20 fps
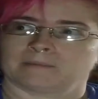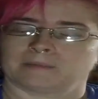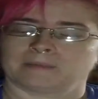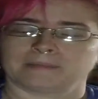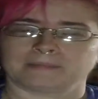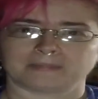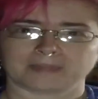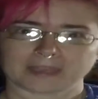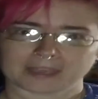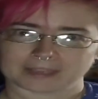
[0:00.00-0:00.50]

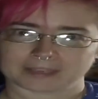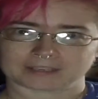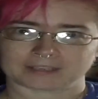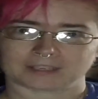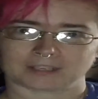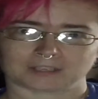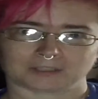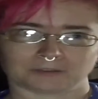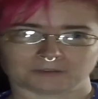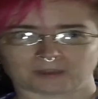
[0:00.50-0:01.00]

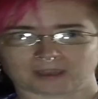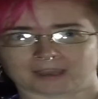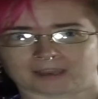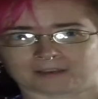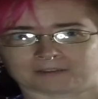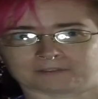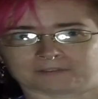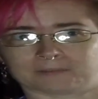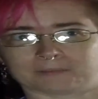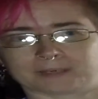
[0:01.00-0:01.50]
then you
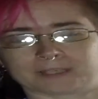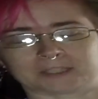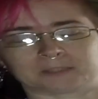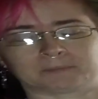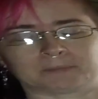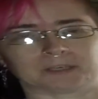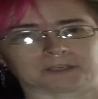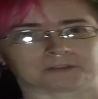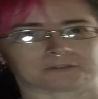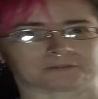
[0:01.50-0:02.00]
have my
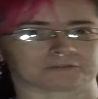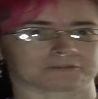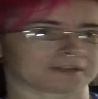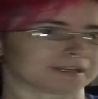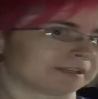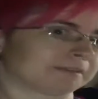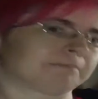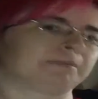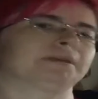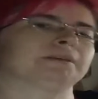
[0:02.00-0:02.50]
spare
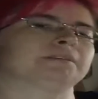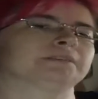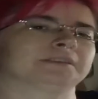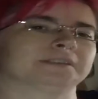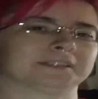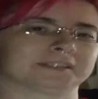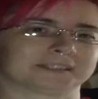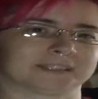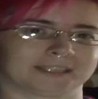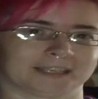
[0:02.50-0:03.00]

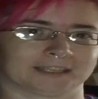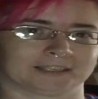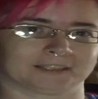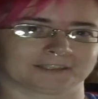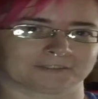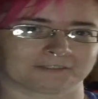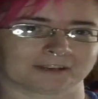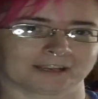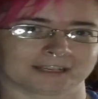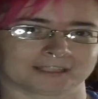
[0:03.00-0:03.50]
grandparents, Ken
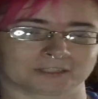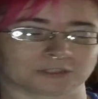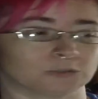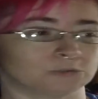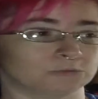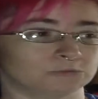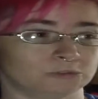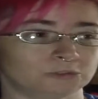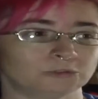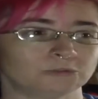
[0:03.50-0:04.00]
and Grace, who
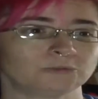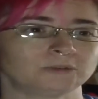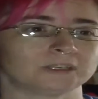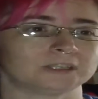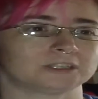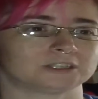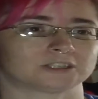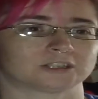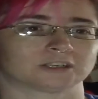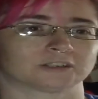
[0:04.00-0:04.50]
knew
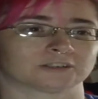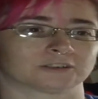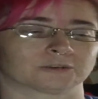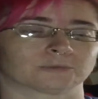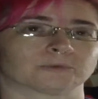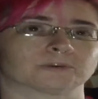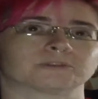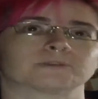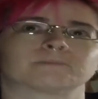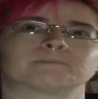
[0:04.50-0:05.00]
each other.
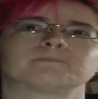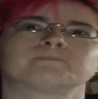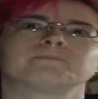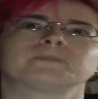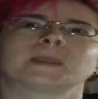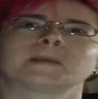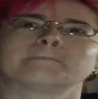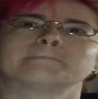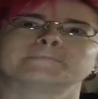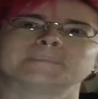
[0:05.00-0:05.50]
Well, their
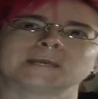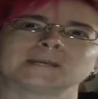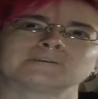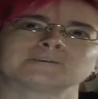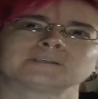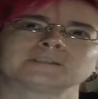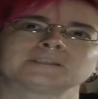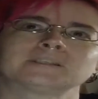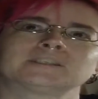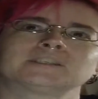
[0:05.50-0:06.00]

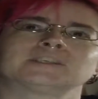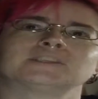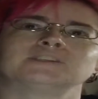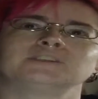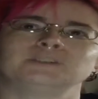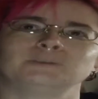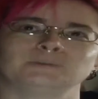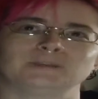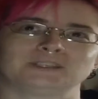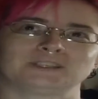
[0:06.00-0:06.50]
parents
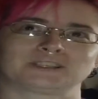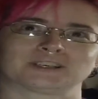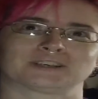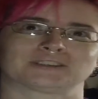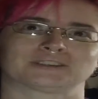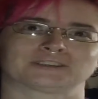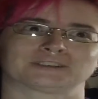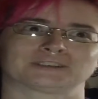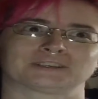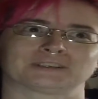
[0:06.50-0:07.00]
knew each
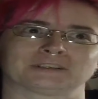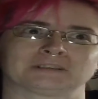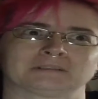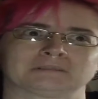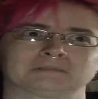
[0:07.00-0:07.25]
other,